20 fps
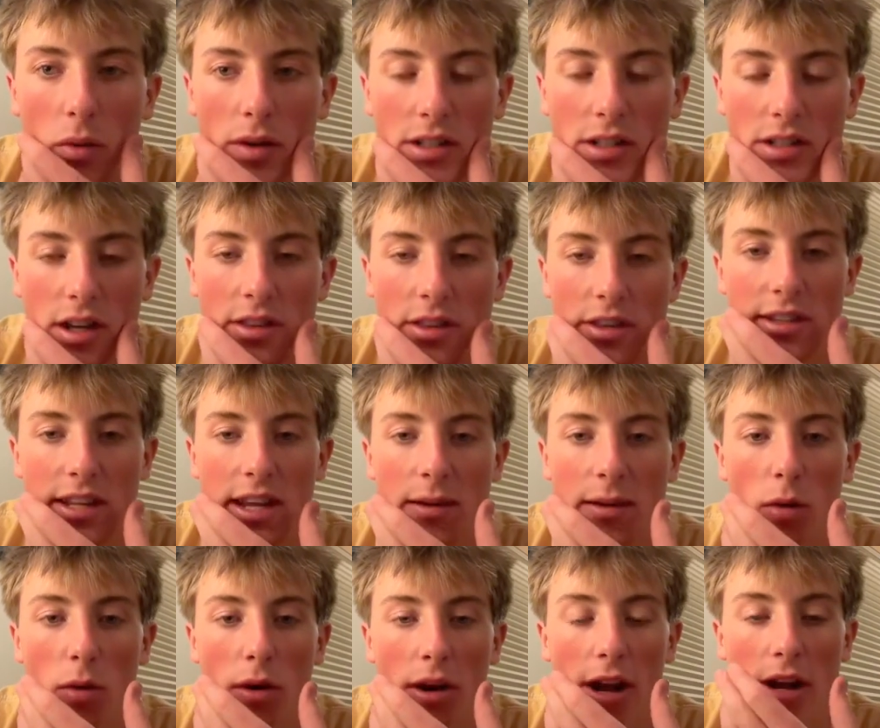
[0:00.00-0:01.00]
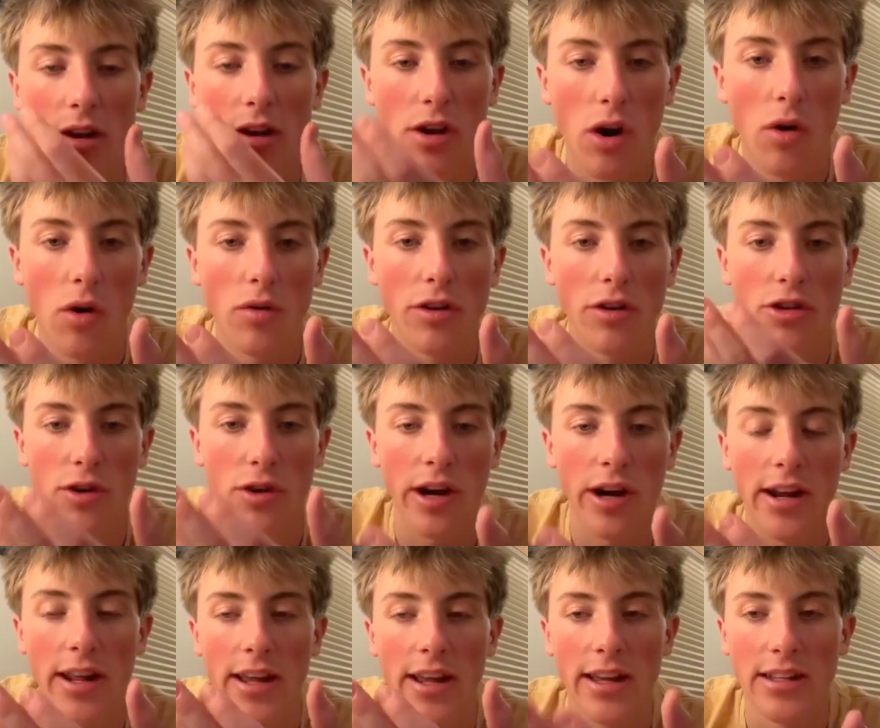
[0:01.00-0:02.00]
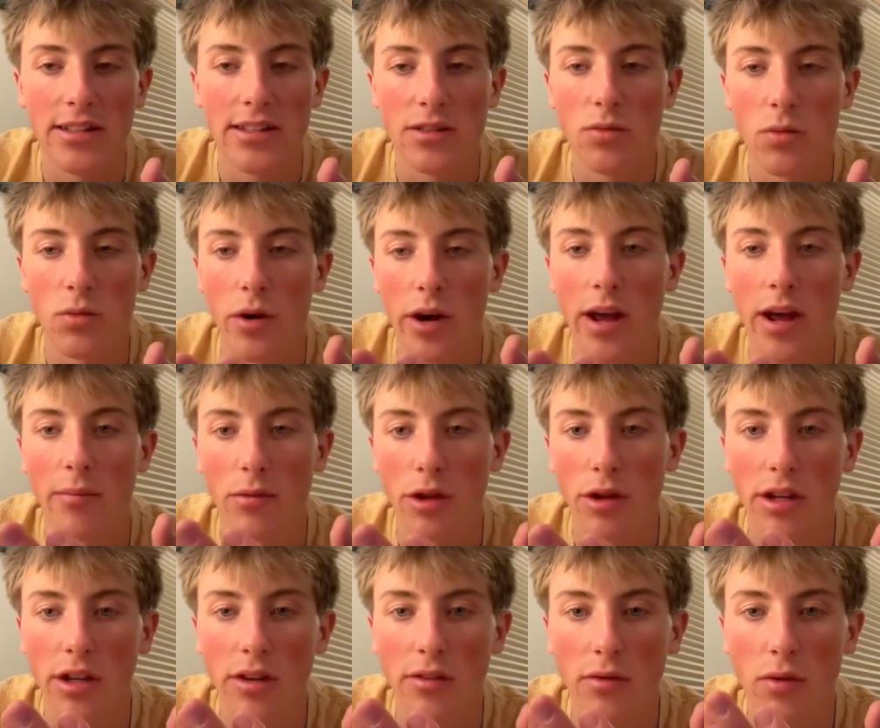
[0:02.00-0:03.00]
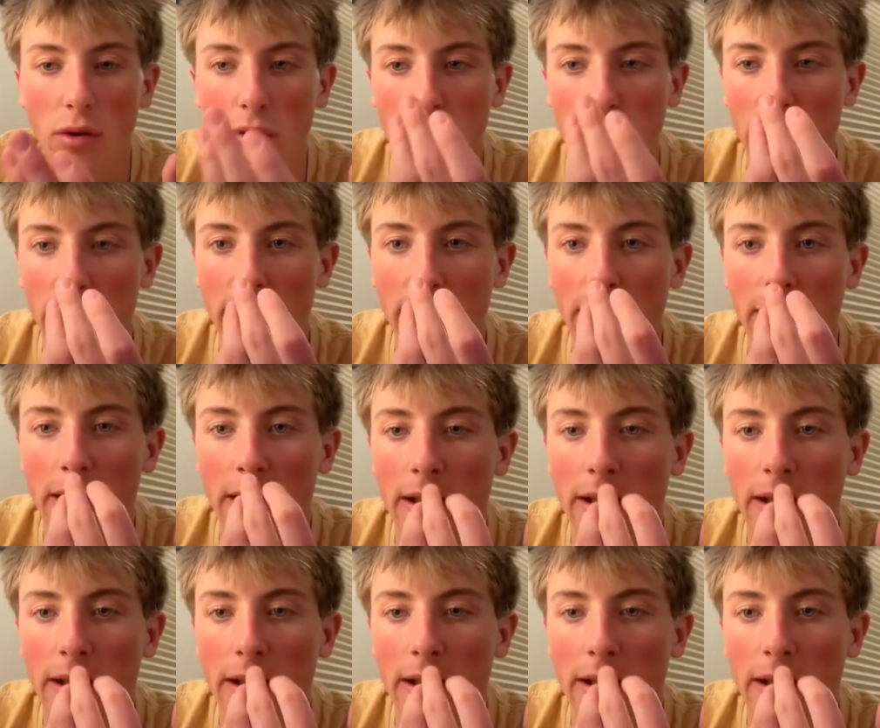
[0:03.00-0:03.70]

risk on the table when I know the trade isn't what I'm looking for, right?